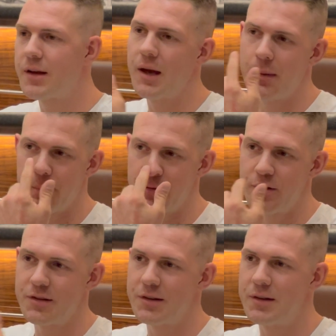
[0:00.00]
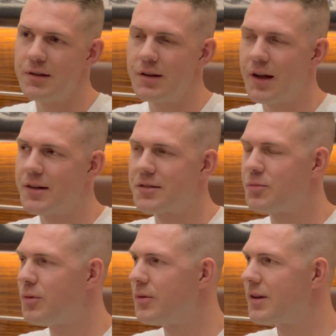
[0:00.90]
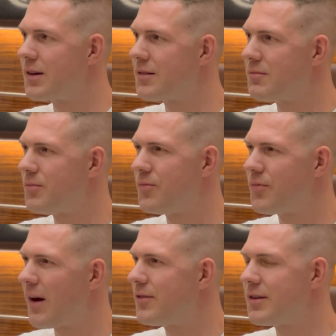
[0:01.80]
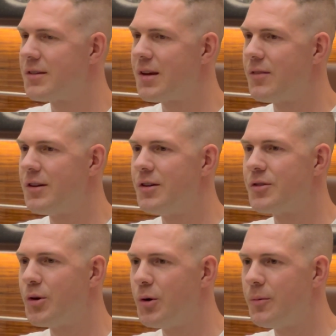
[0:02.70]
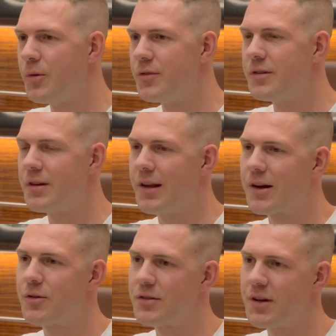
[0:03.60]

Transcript: came up recently in the last, what was like 5, 6, 7 years ago with these electric